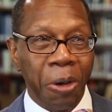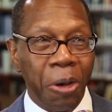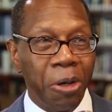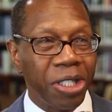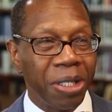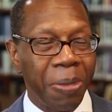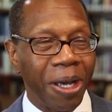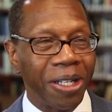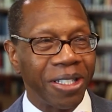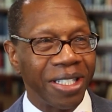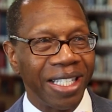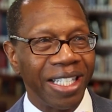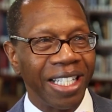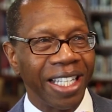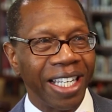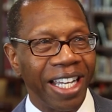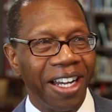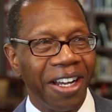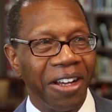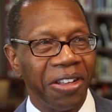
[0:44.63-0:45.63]
most about
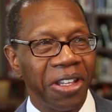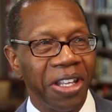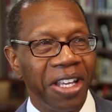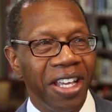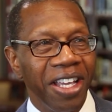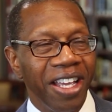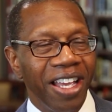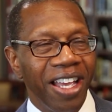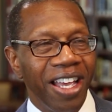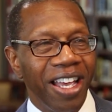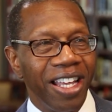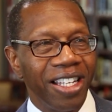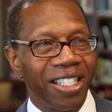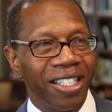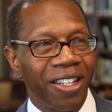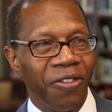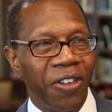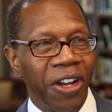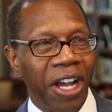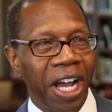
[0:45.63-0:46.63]
Sling Health
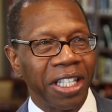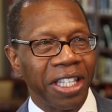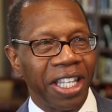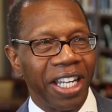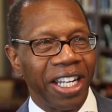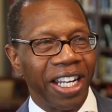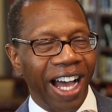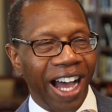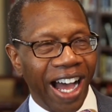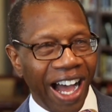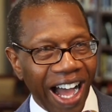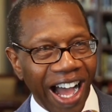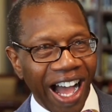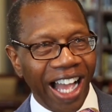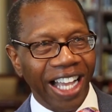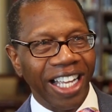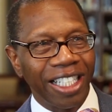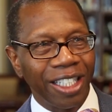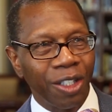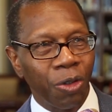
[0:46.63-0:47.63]
is the fact that
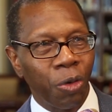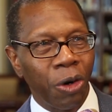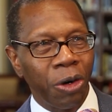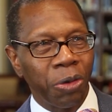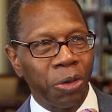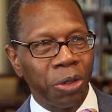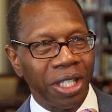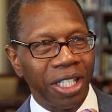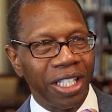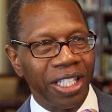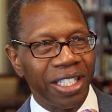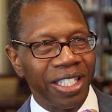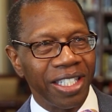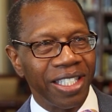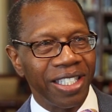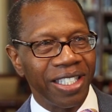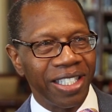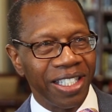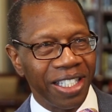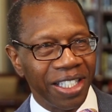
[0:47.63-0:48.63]
I get to work with
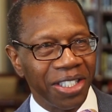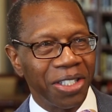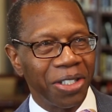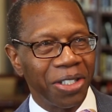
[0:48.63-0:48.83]
these, these